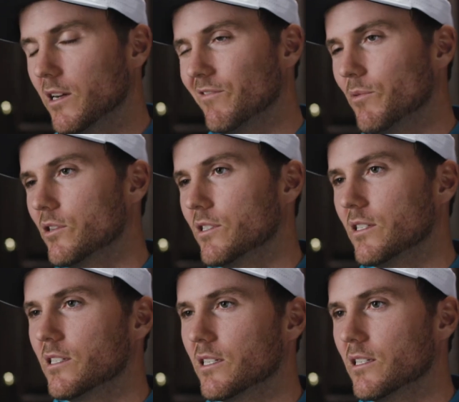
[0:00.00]
and I posted
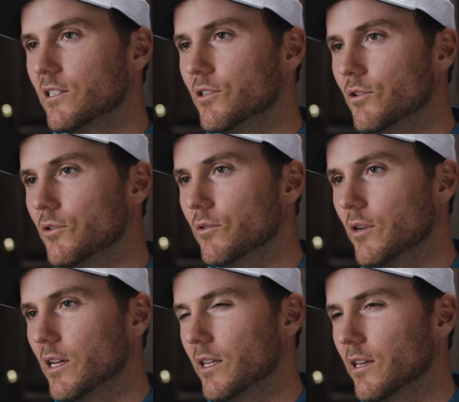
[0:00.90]
62
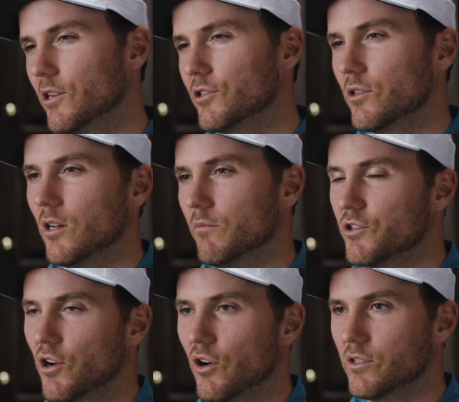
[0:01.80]
at the Country Club of
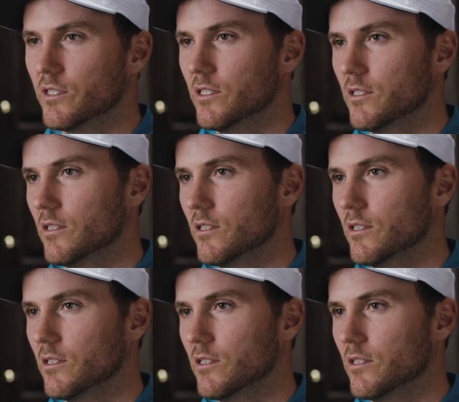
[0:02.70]
Charleston.